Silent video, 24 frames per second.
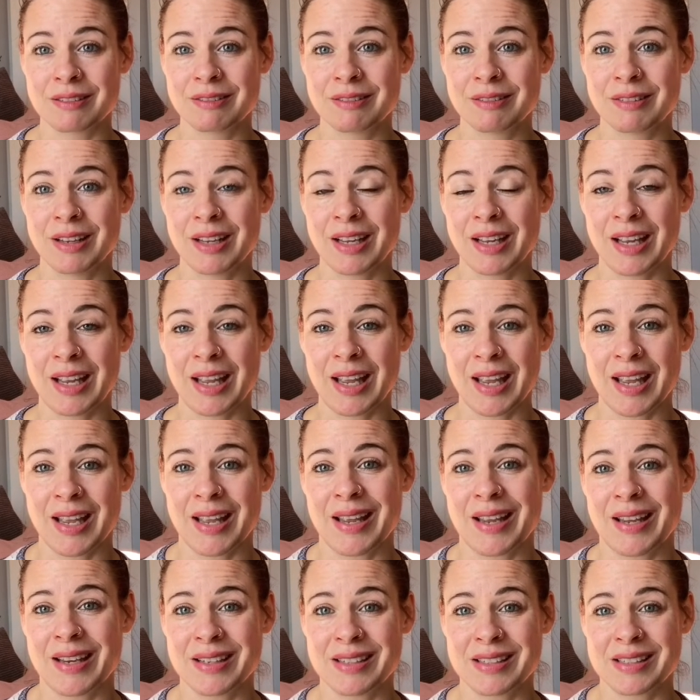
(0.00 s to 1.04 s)

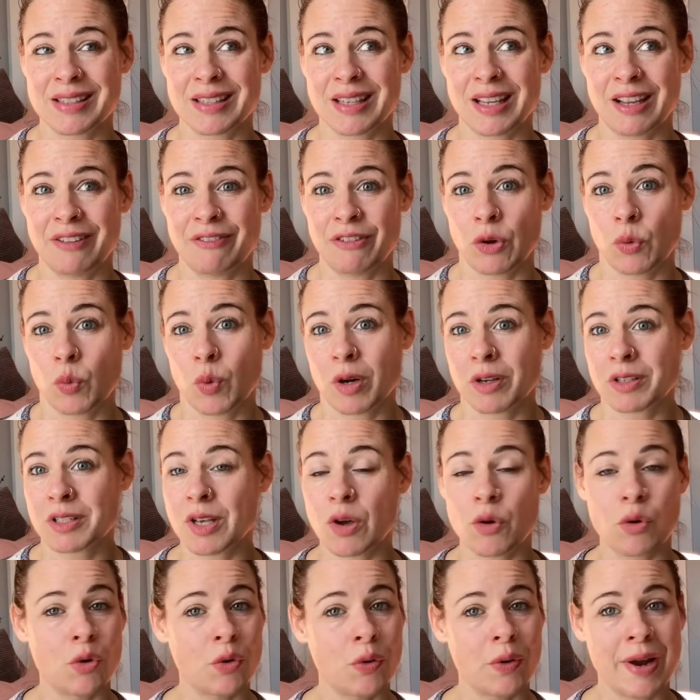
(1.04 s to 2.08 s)
And if it works out,
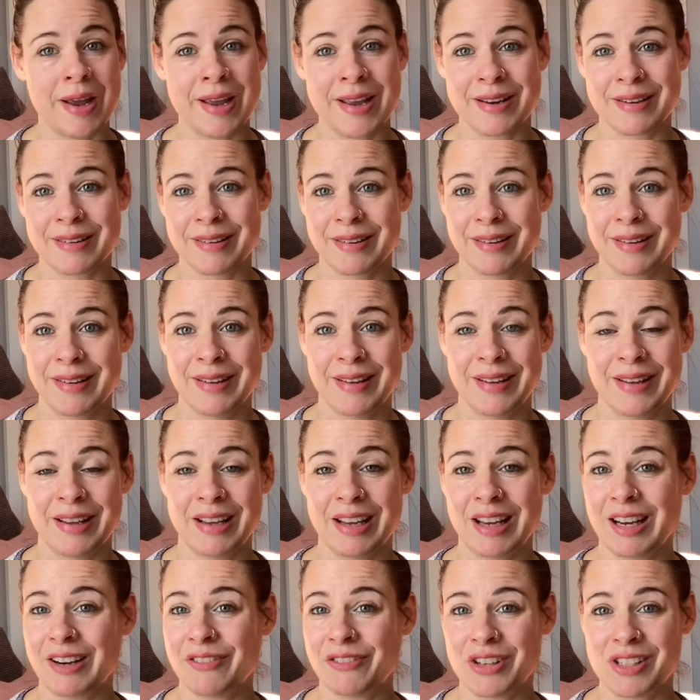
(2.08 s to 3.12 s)
great. And
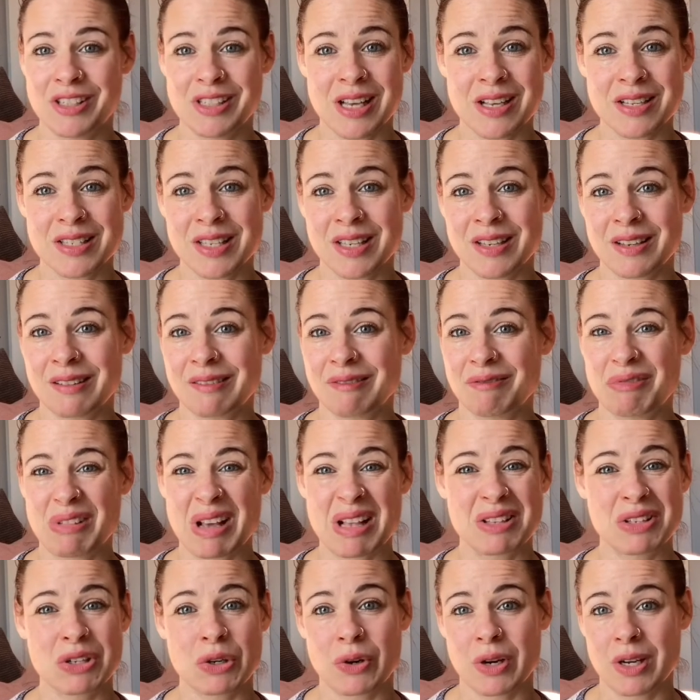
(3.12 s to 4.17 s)
if it doesn't, that's
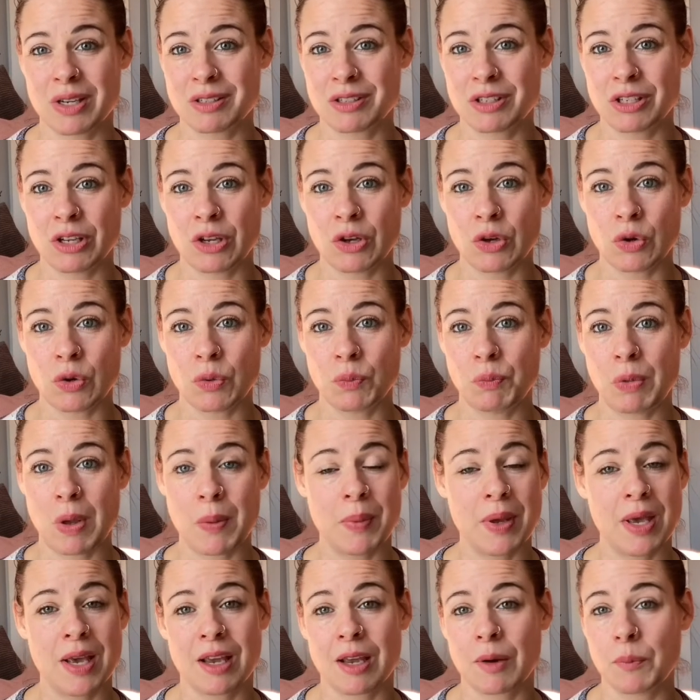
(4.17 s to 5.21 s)
great too. Maybe I
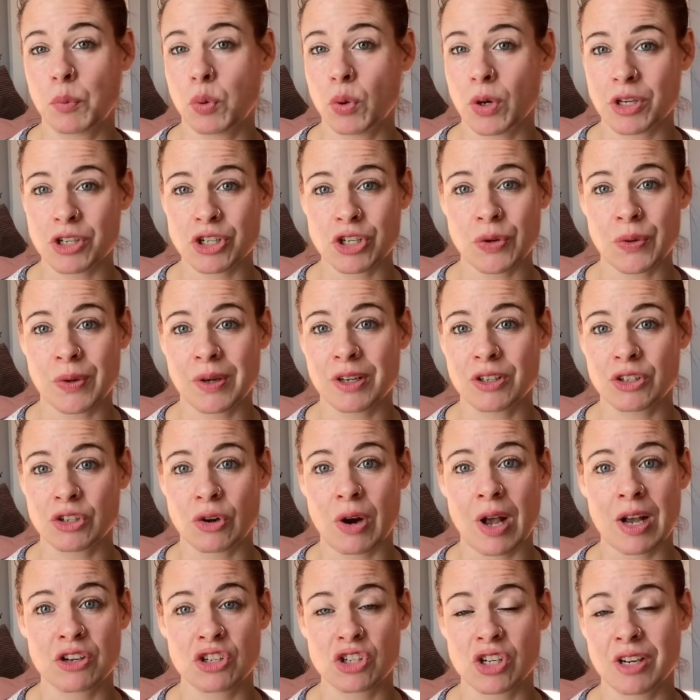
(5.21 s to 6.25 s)
can point you in a
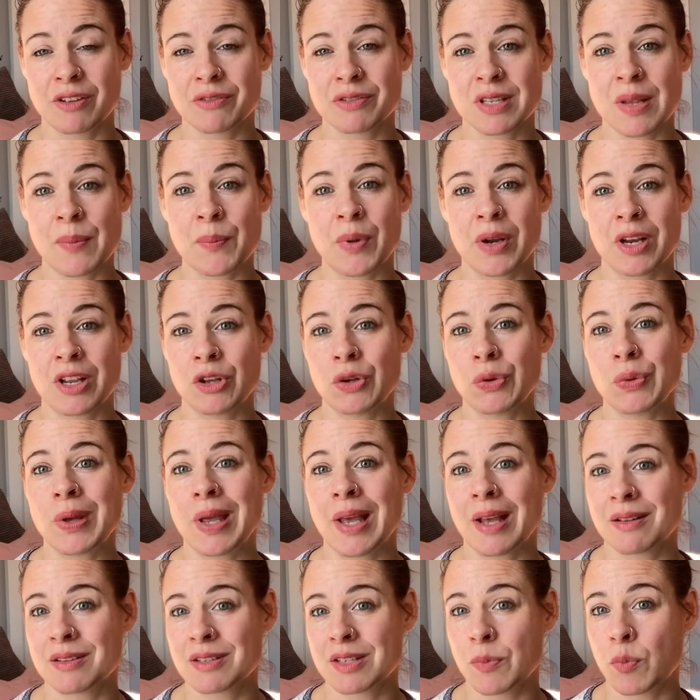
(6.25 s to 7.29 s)
direction of somebody who can
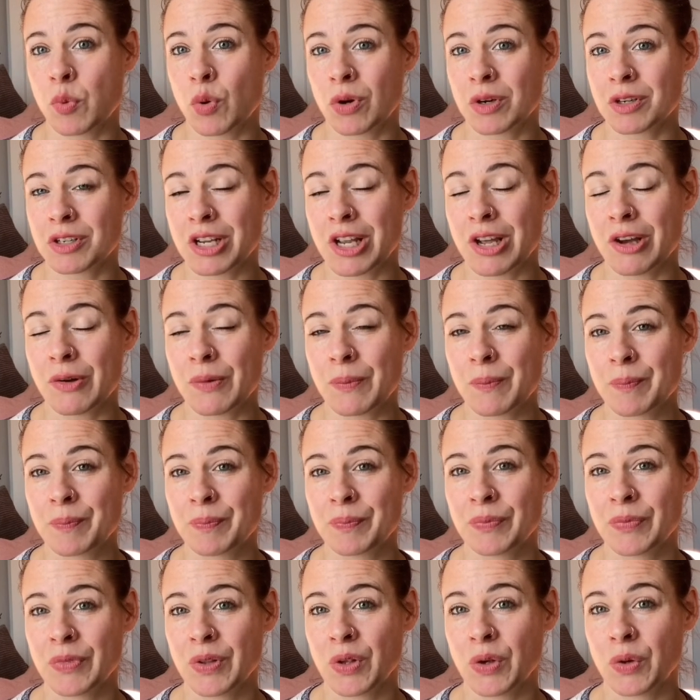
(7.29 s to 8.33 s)
support you,
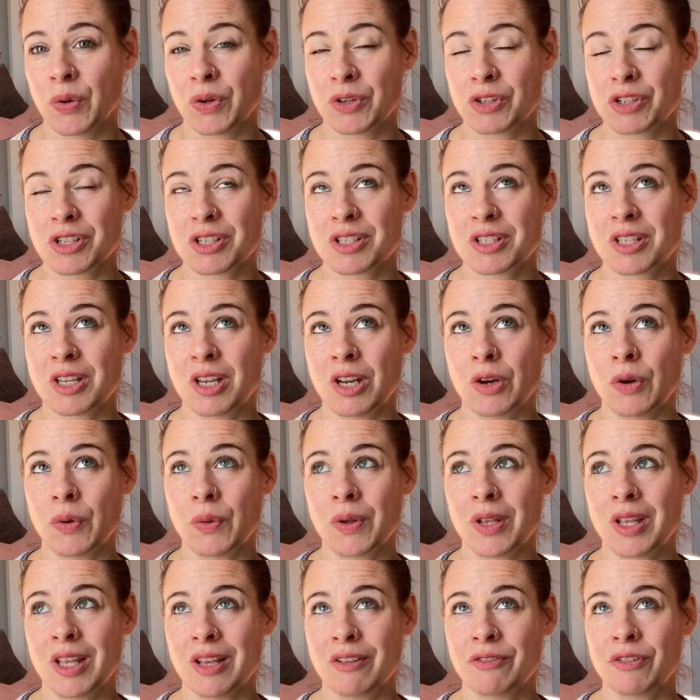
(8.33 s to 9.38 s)
or just,
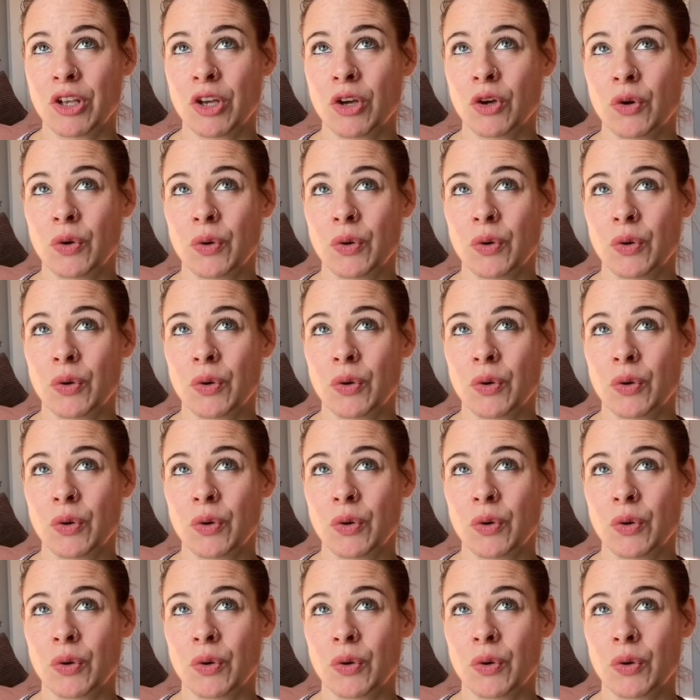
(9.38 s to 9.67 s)
give you